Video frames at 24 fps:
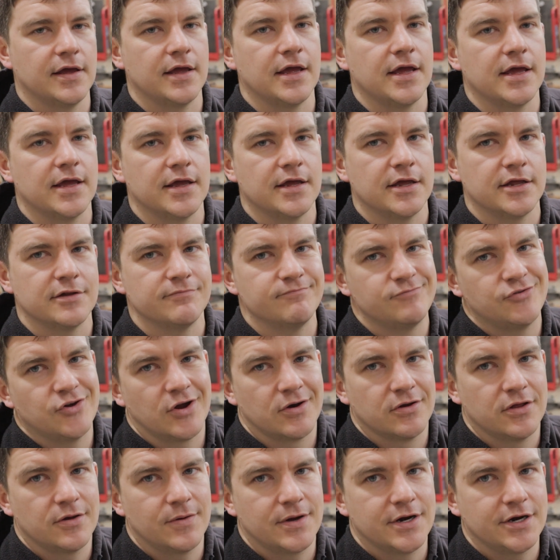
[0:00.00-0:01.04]
And do
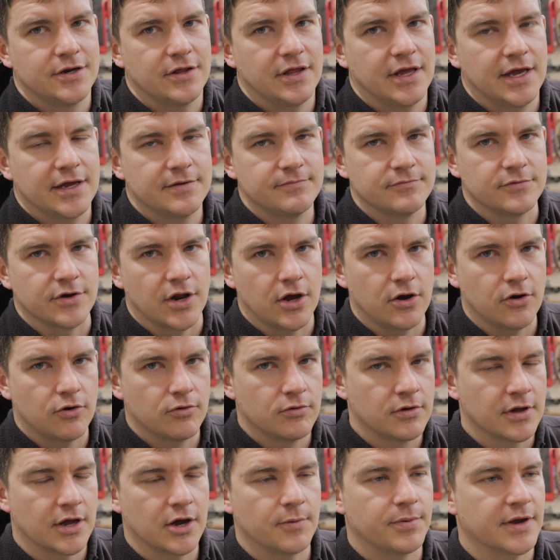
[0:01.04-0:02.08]
I really want to do that?
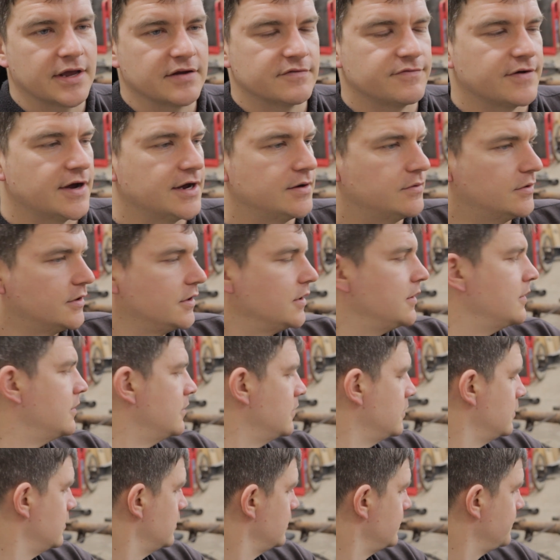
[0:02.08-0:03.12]
No. I hope I can find one.
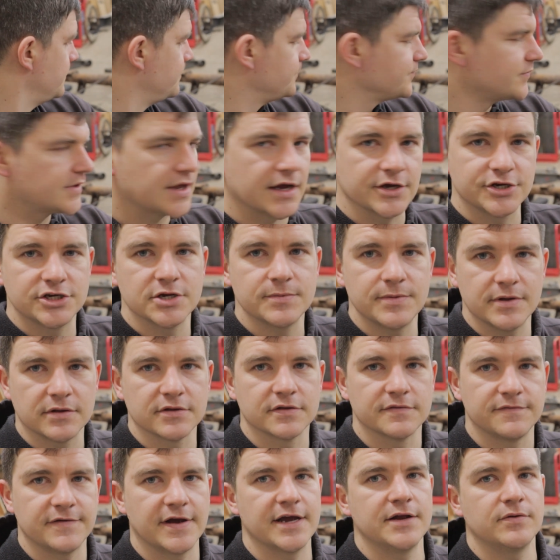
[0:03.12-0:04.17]
I should be
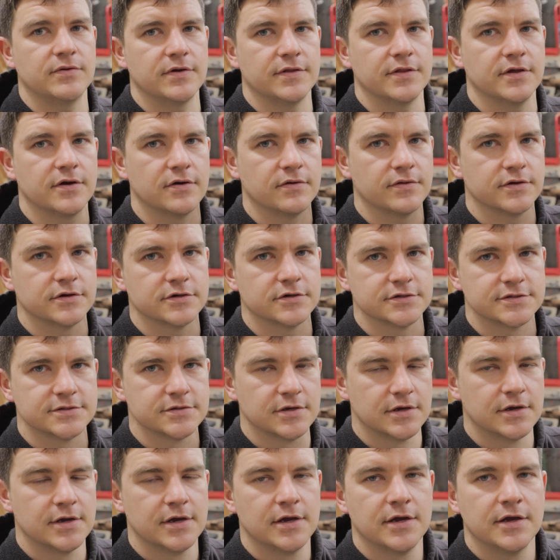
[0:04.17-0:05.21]
able to find one, though. There's,
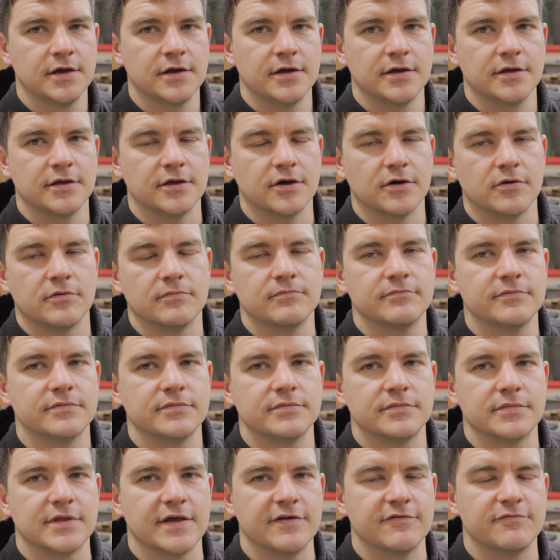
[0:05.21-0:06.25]

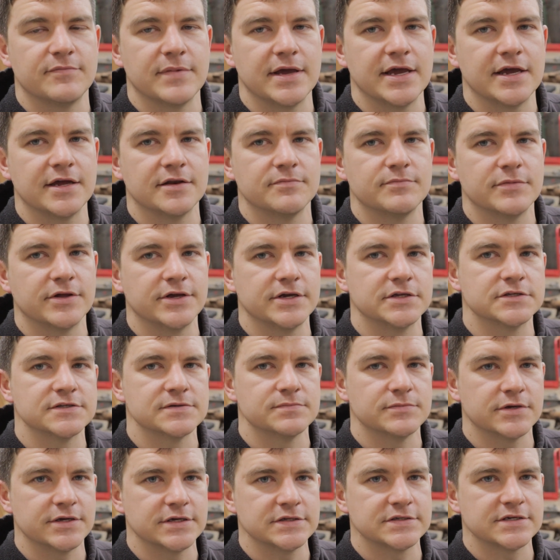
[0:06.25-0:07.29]
they've made millions
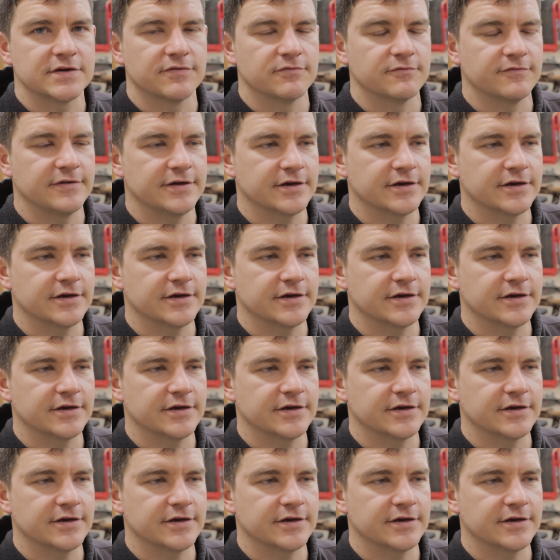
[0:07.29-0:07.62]
and millions of different